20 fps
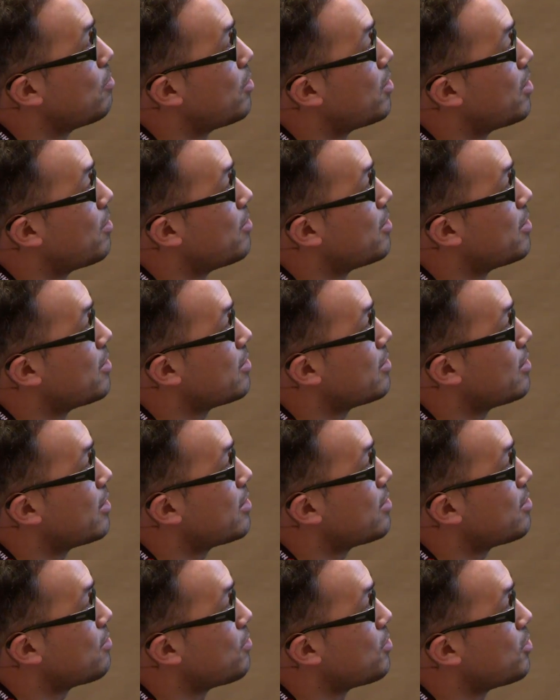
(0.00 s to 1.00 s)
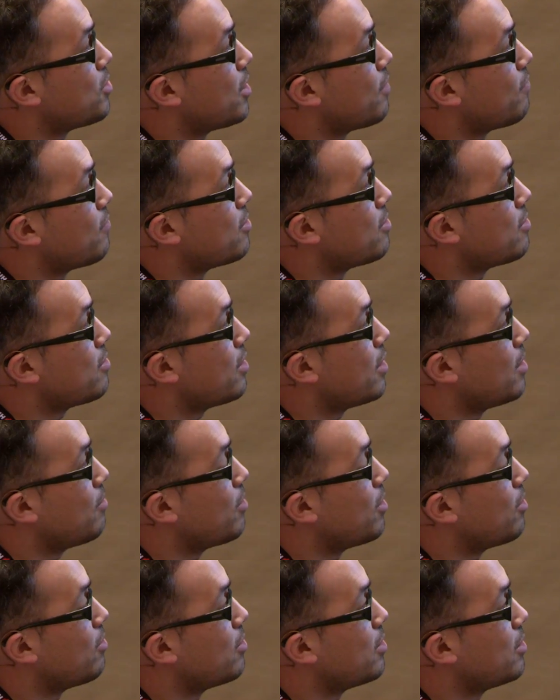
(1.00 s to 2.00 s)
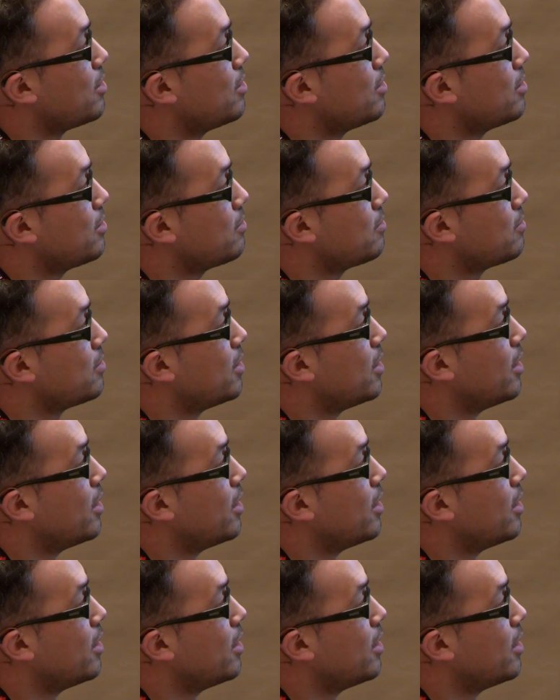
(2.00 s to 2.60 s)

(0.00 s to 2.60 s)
parameter sets which have the same error here.